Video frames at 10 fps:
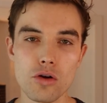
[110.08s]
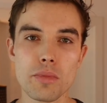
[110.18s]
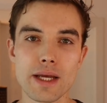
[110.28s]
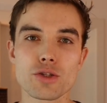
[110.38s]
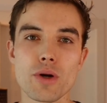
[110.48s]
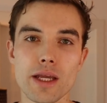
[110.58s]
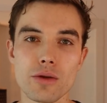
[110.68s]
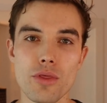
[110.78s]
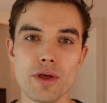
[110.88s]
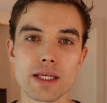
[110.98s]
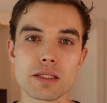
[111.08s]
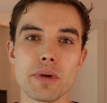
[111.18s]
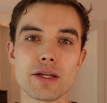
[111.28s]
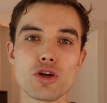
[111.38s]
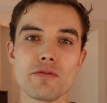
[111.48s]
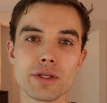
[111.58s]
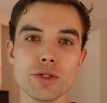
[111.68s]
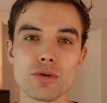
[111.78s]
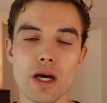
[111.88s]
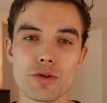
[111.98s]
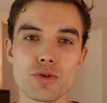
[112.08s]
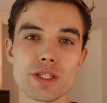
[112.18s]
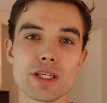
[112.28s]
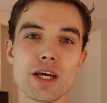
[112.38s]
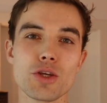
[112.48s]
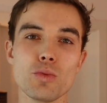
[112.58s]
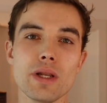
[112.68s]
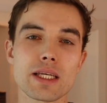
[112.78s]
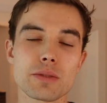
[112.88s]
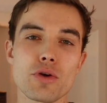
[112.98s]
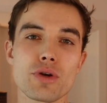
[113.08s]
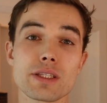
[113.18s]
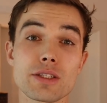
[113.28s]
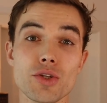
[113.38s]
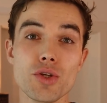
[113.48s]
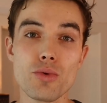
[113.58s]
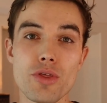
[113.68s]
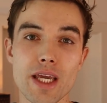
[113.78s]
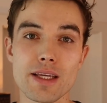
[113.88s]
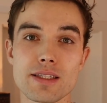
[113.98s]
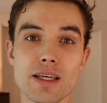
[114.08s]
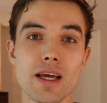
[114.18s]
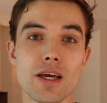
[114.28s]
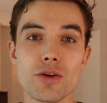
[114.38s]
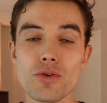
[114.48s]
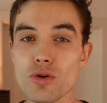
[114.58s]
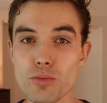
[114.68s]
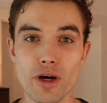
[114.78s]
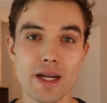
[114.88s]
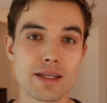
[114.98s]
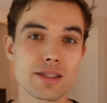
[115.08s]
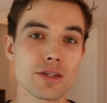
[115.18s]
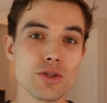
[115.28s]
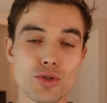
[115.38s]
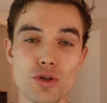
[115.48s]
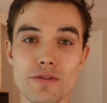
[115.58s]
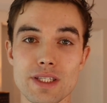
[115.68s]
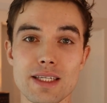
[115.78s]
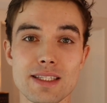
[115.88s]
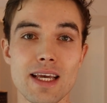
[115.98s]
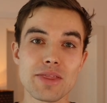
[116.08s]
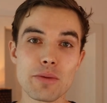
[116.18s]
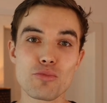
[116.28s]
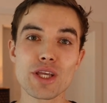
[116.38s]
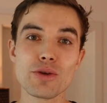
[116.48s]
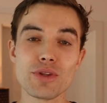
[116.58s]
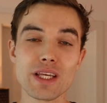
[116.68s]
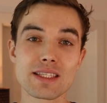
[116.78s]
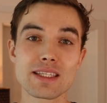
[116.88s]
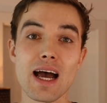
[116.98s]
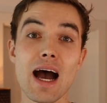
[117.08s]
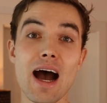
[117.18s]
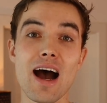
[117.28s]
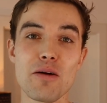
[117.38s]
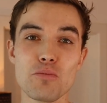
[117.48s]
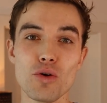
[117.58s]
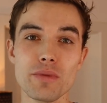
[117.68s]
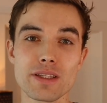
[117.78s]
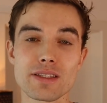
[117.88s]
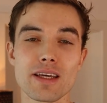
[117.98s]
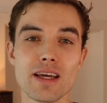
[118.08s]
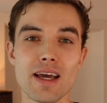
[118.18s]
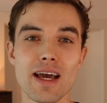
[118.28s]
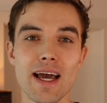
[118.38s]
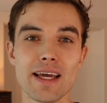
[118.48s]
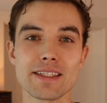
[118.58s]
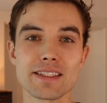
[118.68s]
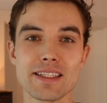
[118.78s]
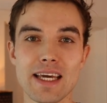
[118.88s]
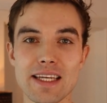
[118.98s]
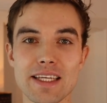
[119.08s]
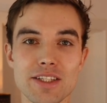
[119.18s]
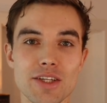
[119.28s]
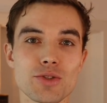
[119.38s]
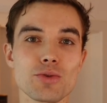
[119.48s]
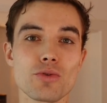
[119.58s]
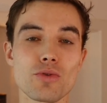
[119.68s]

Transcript: Only by trying new things, by traveling new countries, you will experience new things, new products, new services that bring you these aha moments and that lead then to